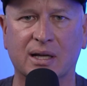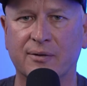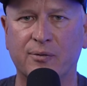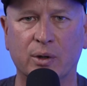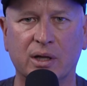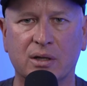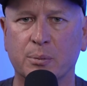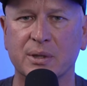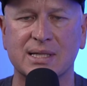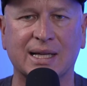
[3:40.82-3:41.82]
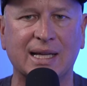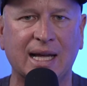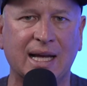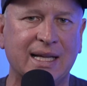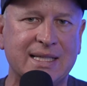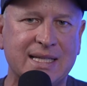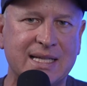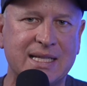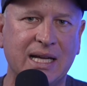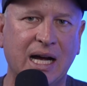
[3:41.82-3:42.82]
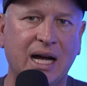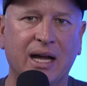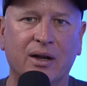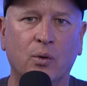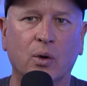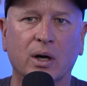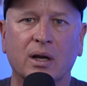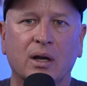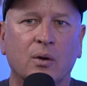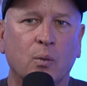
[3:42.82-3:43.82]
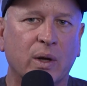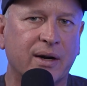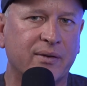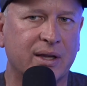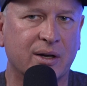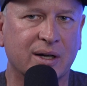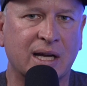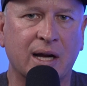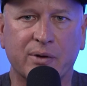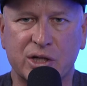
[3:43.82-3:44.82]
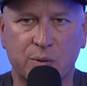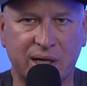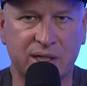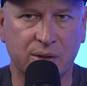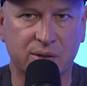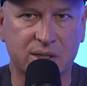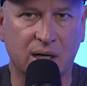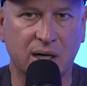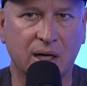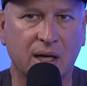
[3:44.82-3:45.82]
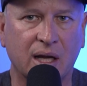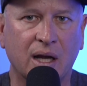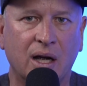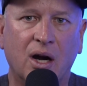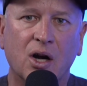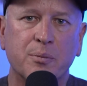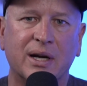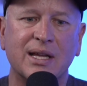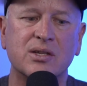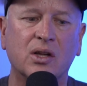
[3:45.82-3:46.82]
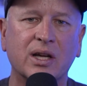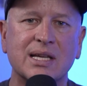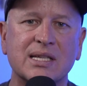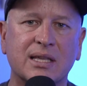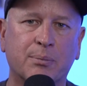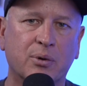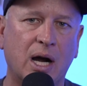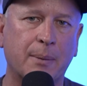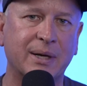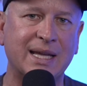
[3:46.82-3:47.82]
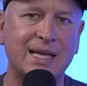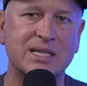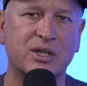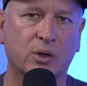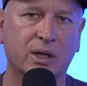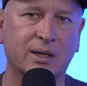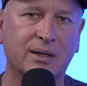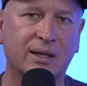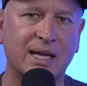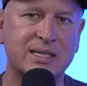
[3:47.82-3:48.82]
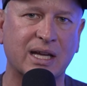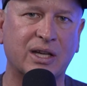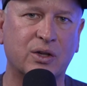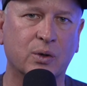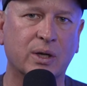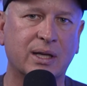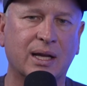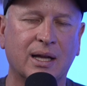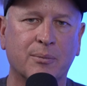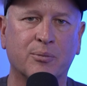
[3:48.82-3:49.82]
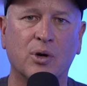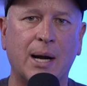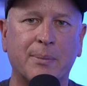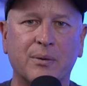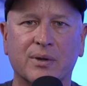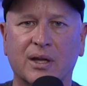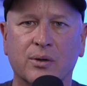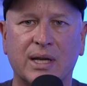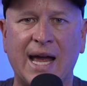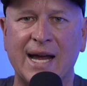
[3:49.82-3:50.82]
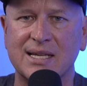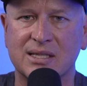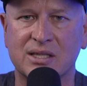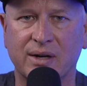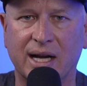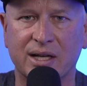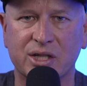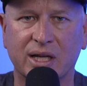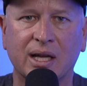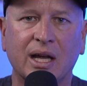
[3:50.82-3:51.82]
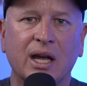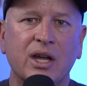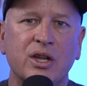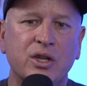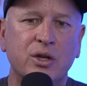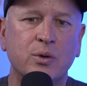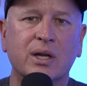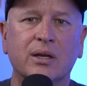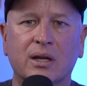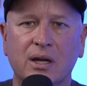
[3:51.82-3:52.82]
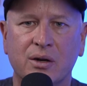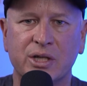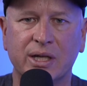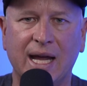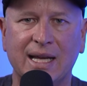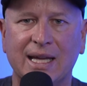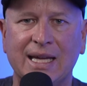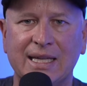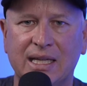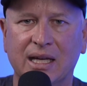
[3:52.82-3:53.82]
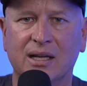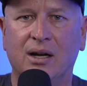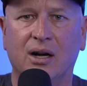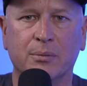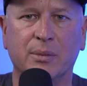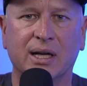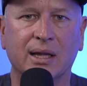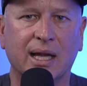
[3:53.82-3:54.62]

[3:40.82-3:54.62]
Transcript: or 42% DTI or whatever their coverage ratios are. Hard money, as long as the property is good, it's a good property with a good exit strategy, you can negotiate and get hard money